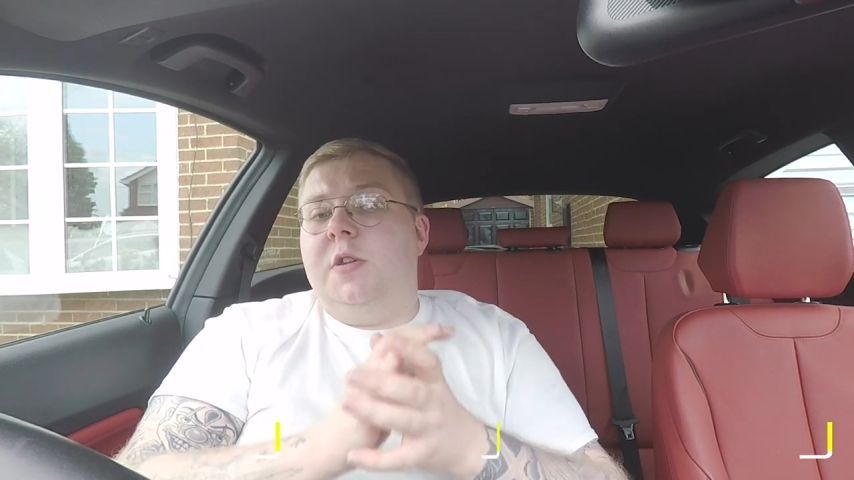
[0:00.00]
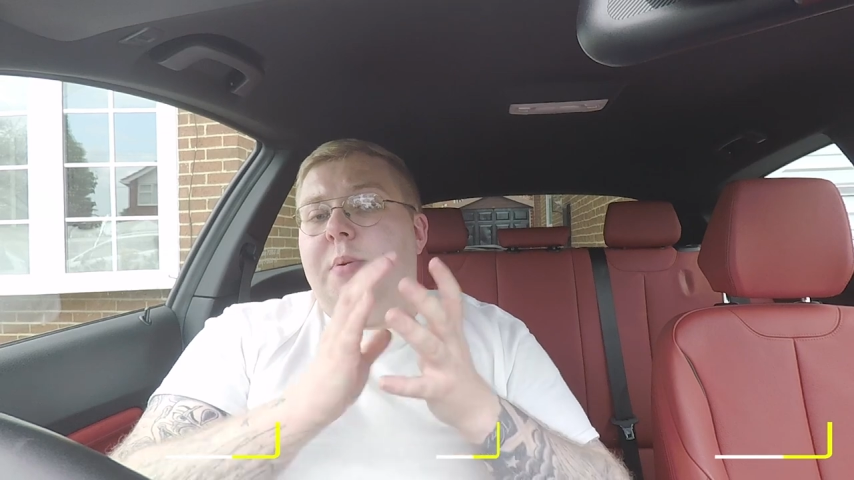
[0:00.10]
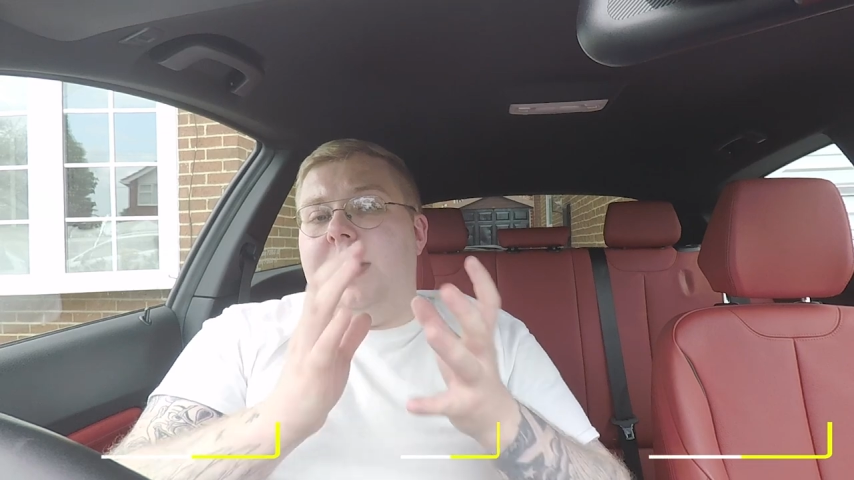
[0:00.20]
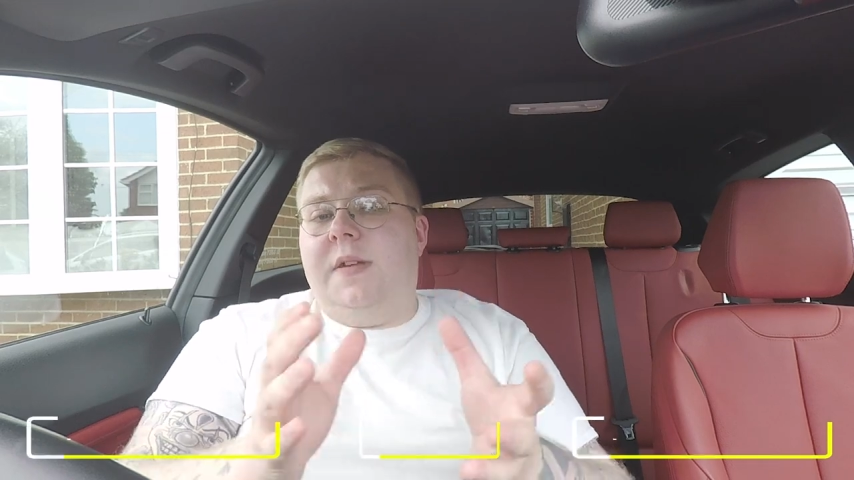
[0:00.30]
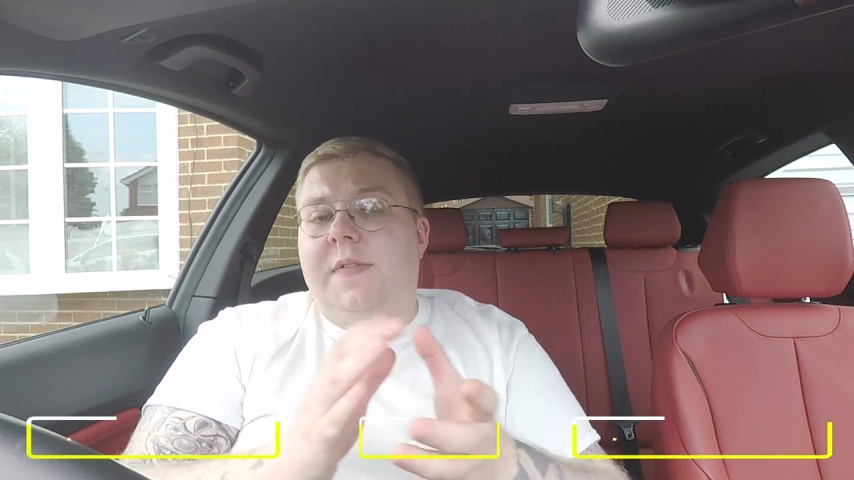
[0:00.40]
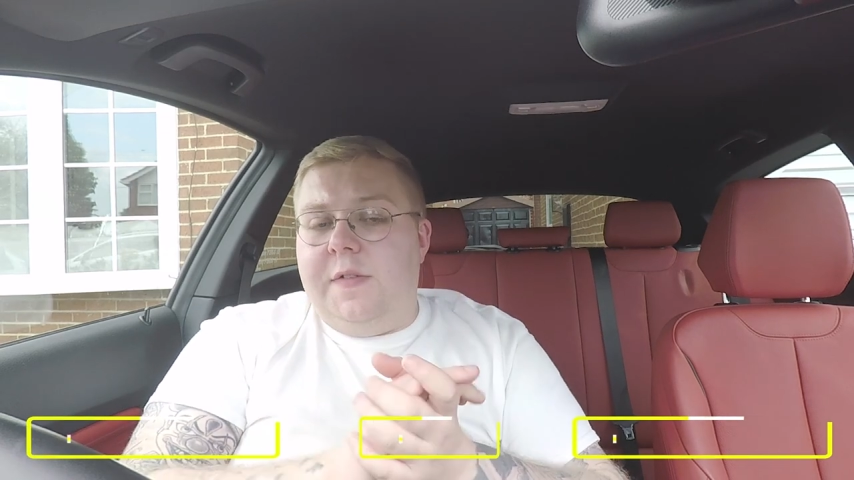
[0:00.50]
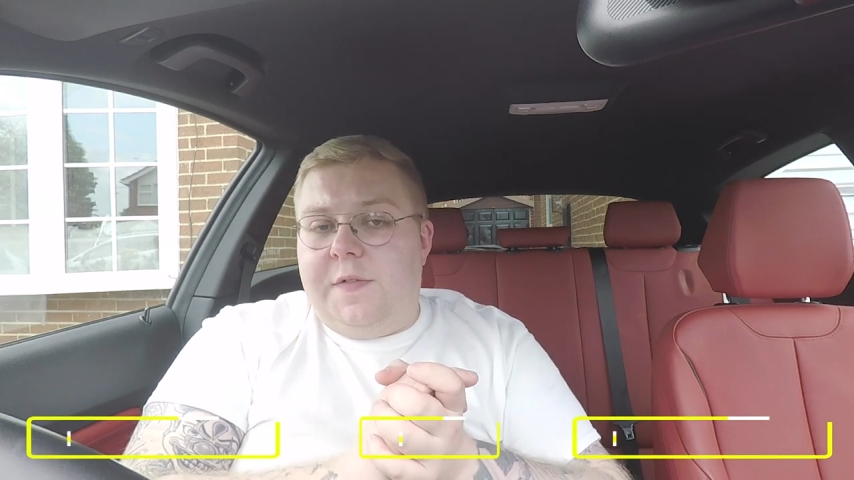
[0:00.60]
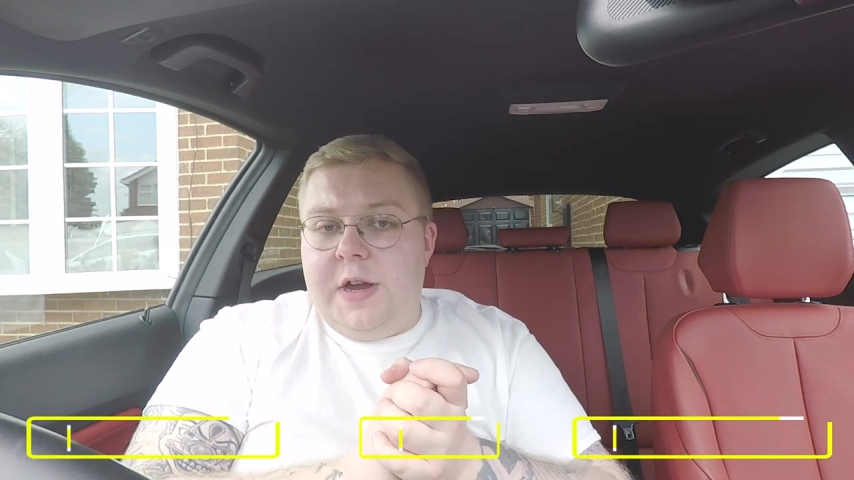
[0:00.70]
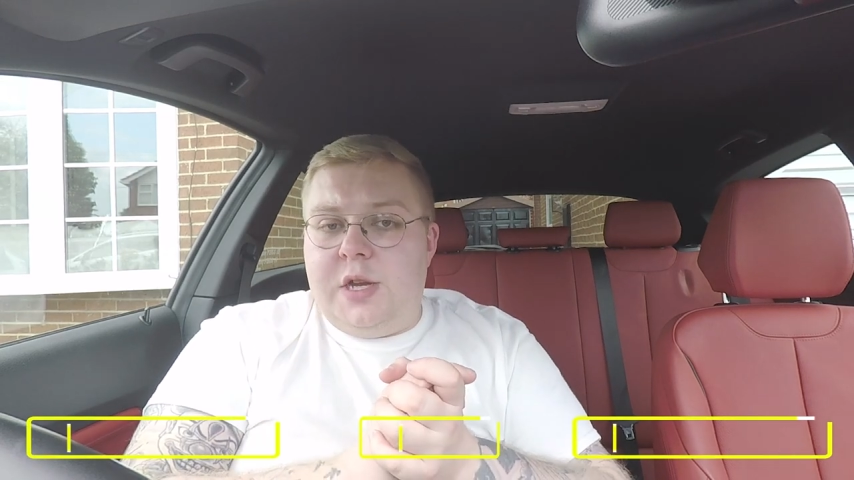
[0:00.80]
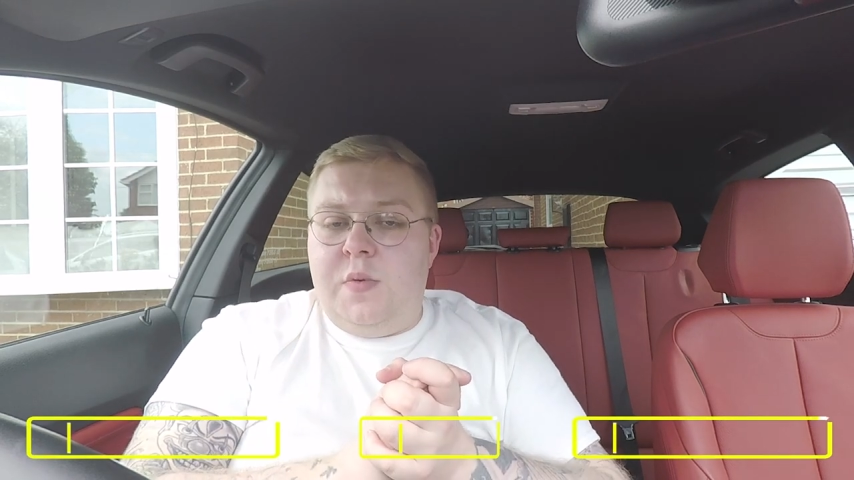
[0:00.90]
please feel
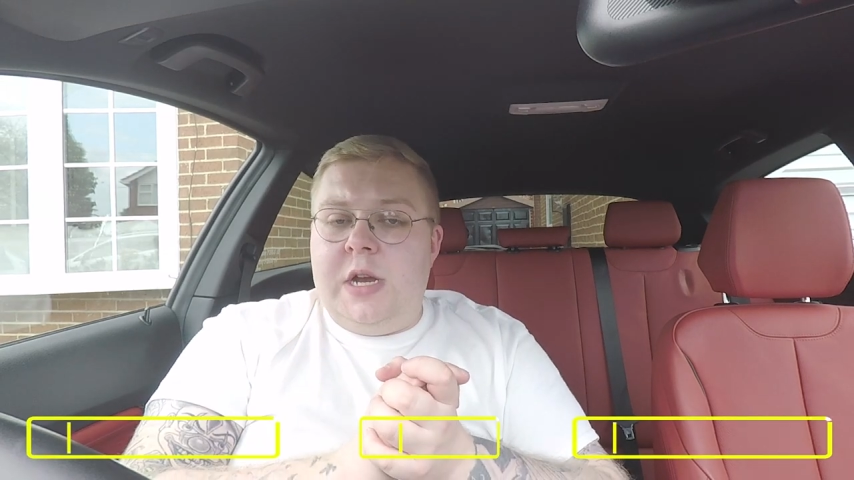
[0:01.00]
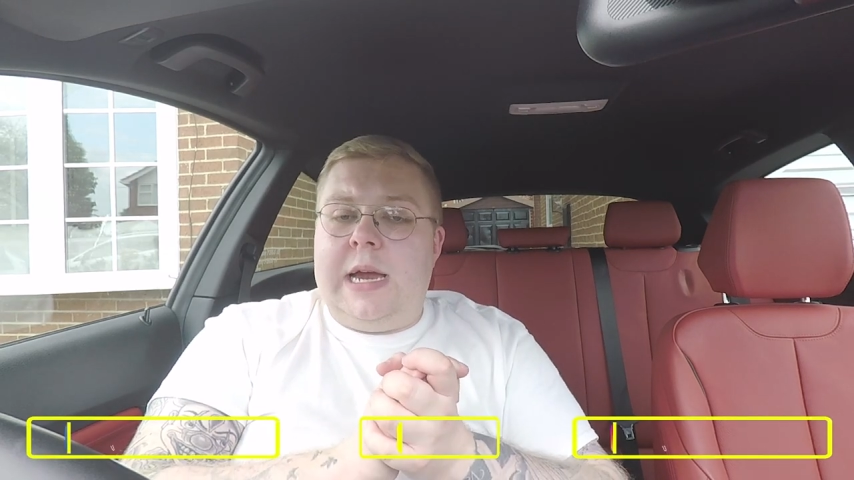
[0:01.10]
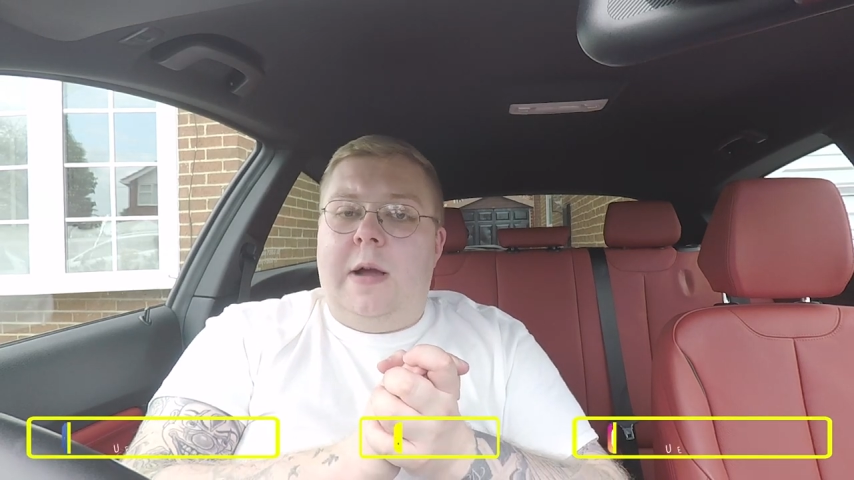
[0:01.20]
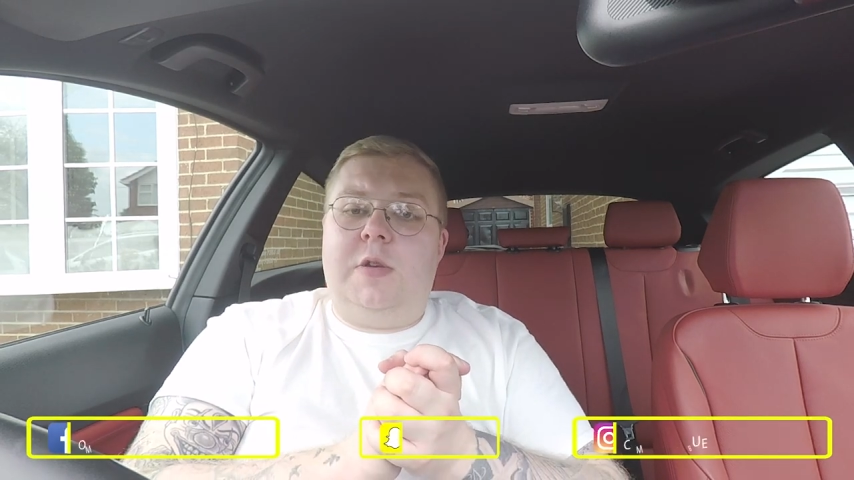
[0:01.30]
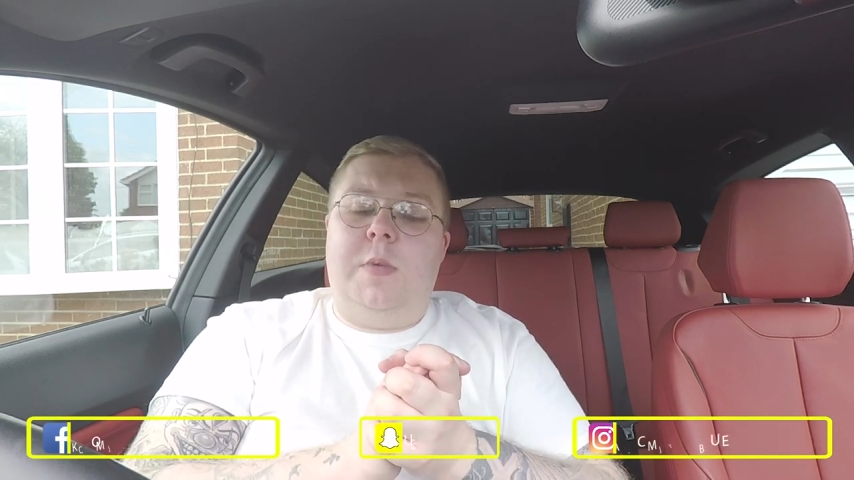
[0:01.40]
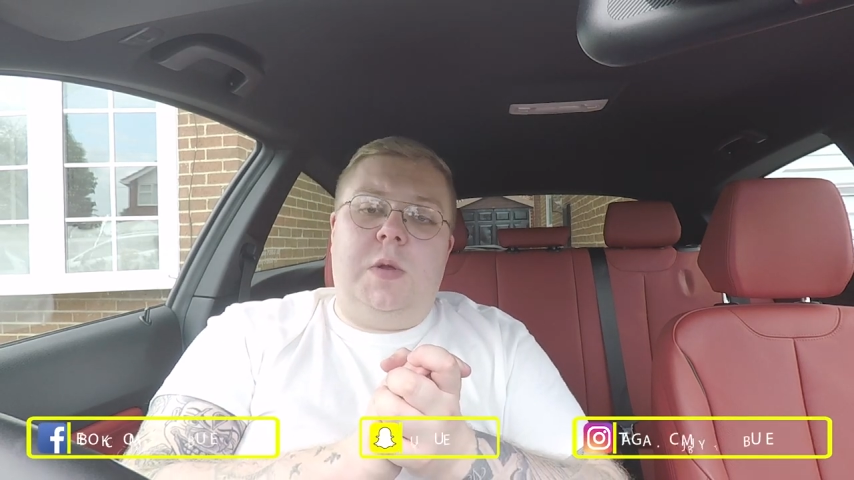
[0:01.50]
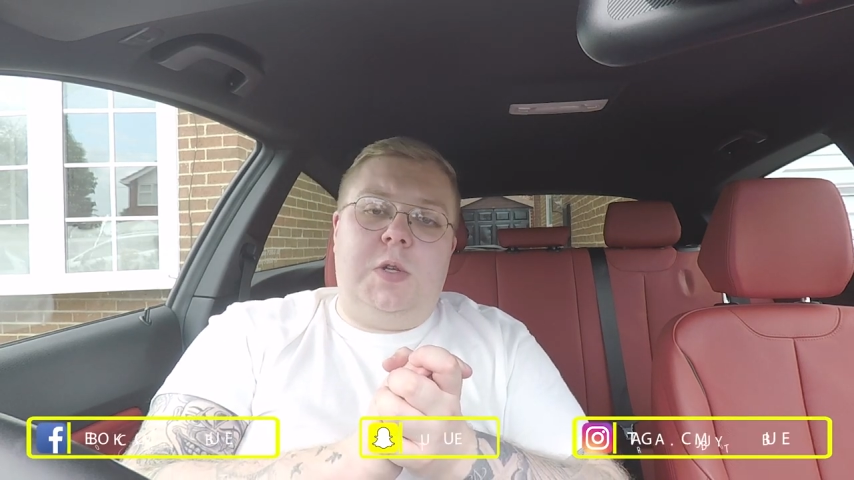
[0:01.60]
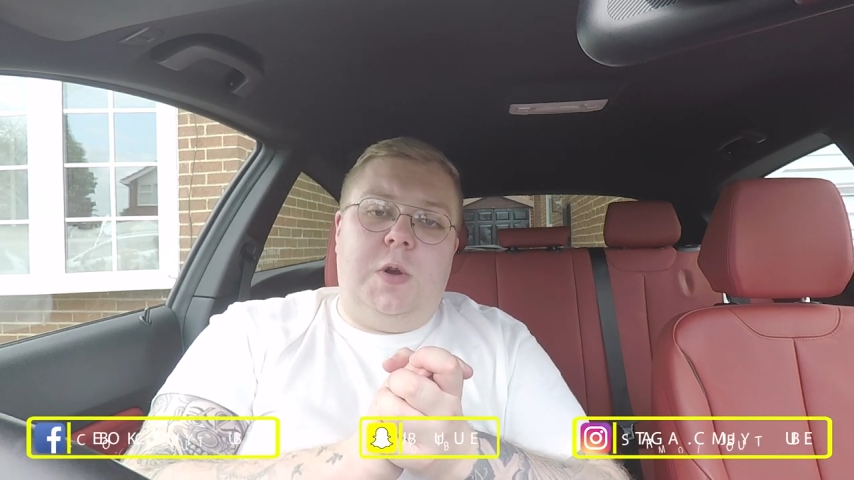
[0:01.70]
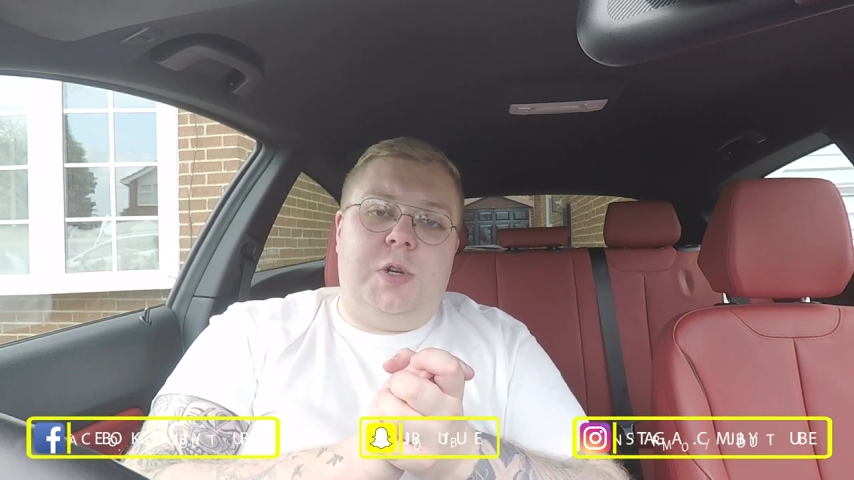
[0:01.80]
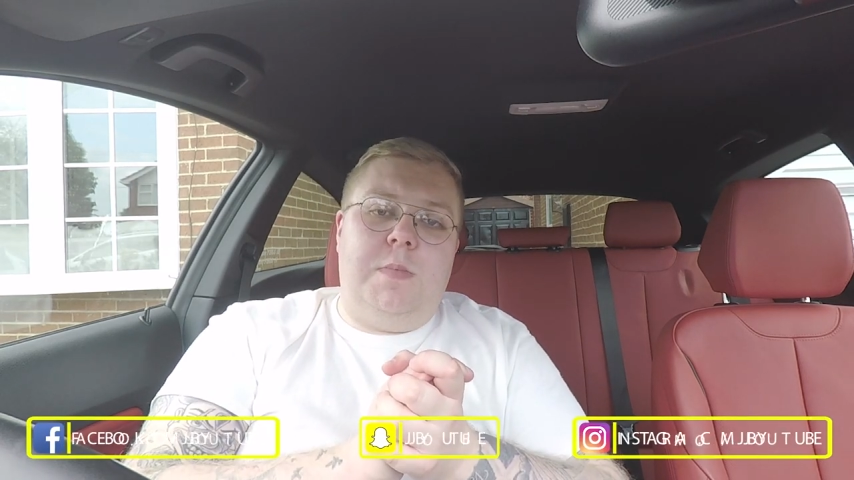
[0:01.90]
free to reach out to me on
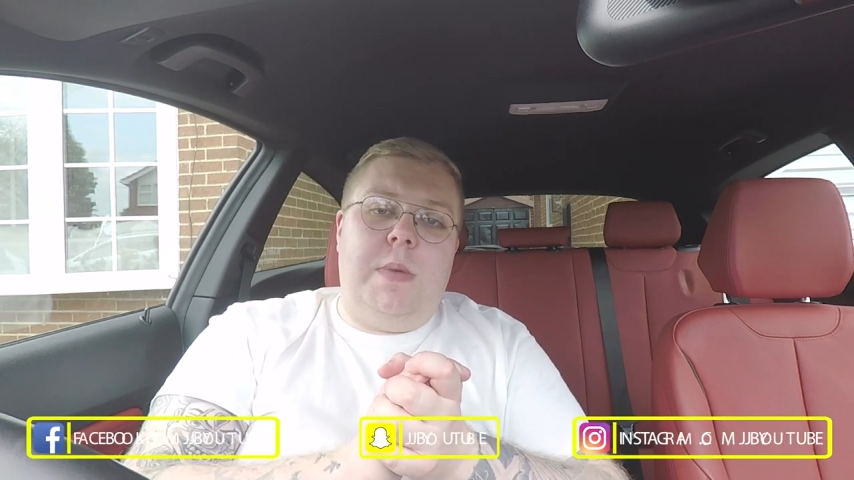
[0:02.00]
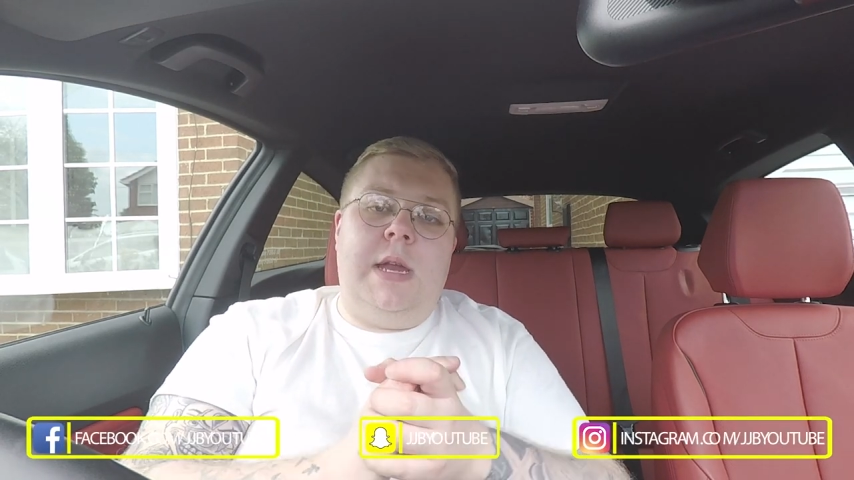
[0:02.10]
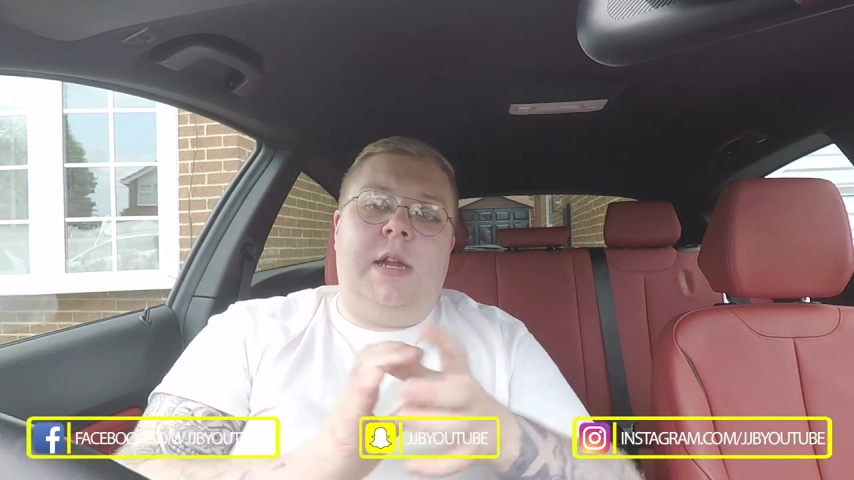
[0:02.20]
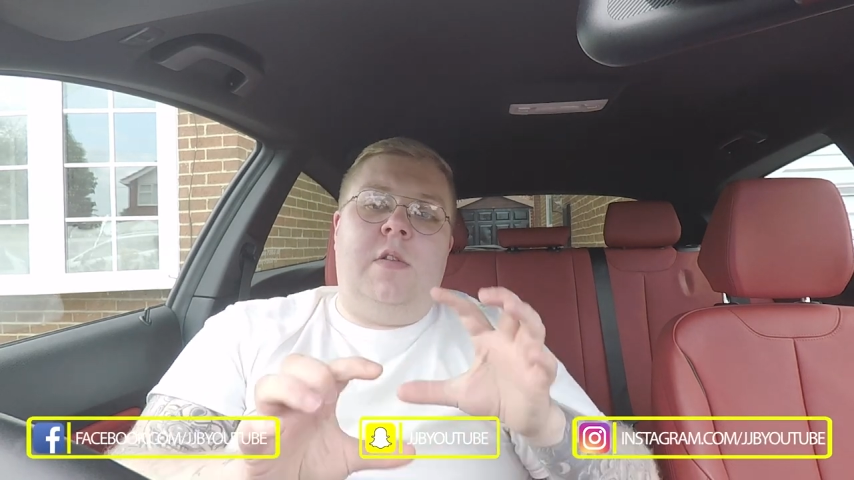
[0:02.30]
social media.